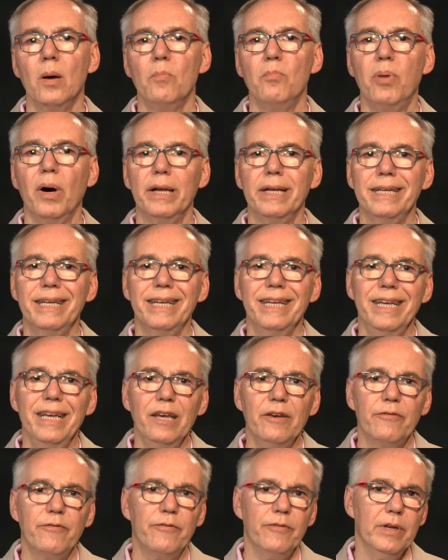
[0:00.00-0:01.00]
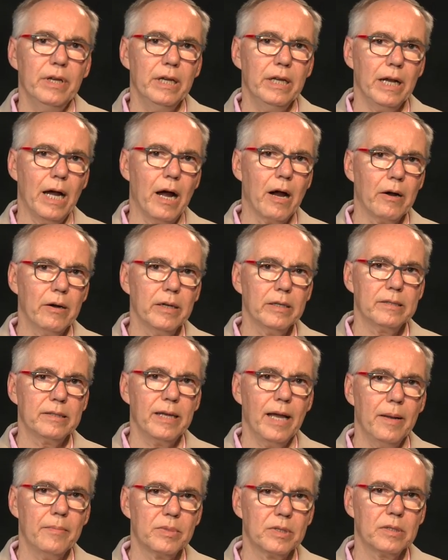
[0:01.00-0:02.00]
But if in our
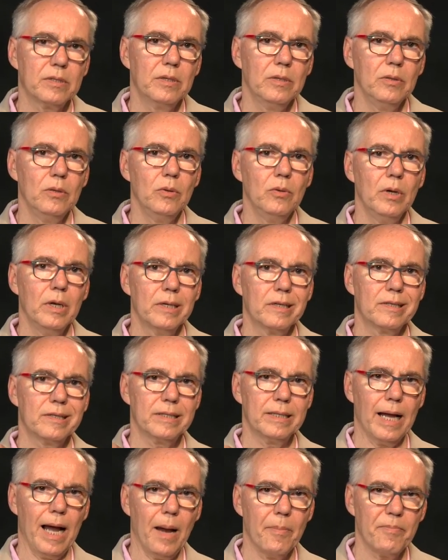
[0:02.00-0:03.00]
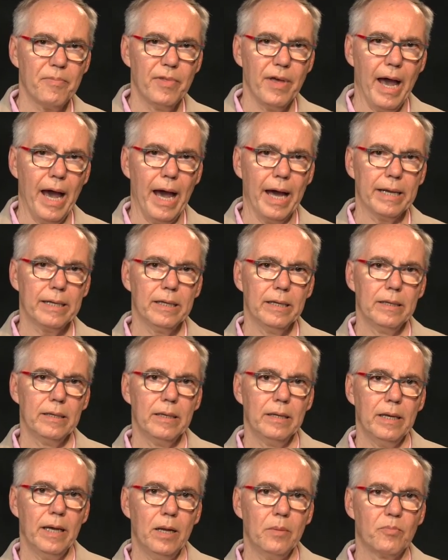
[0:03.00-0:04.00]
attempts to stop that
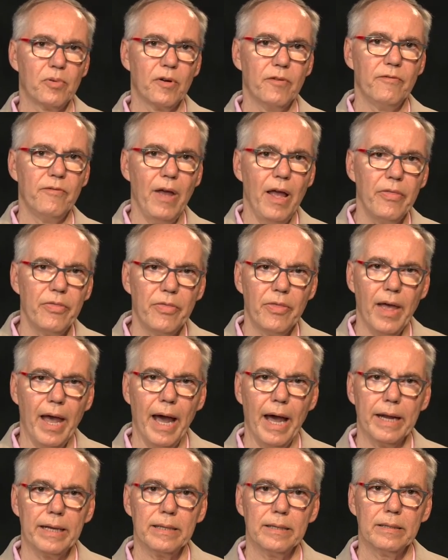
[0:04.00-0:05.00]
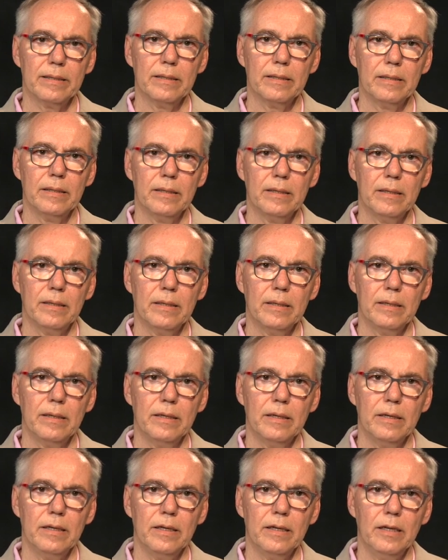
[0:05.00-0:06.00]
and prevent that,
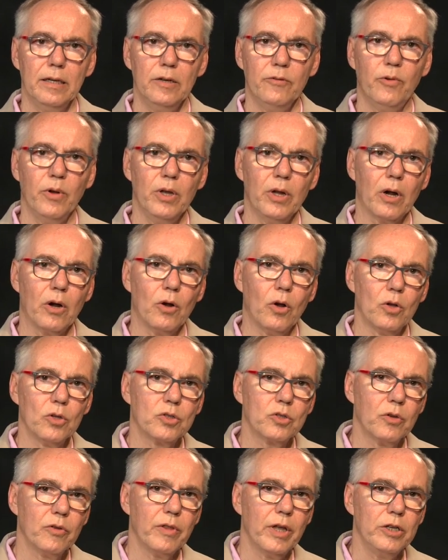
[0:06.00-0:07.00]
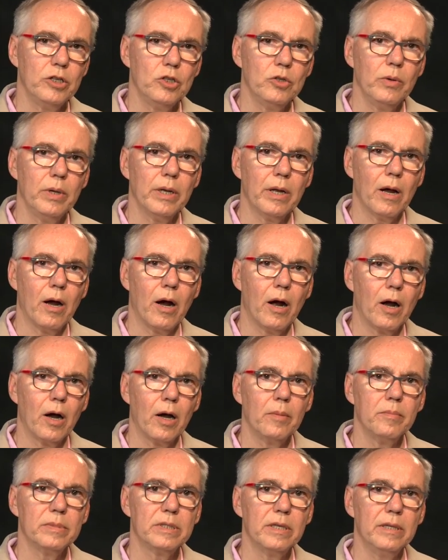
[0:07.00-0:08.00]
if we are also then doing
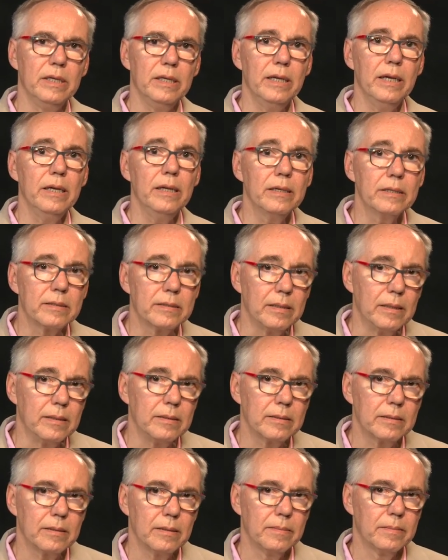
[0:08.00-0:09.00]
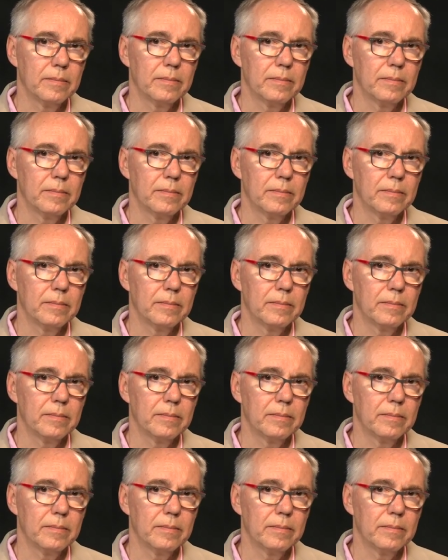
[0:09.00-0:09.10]
harm to the innocent,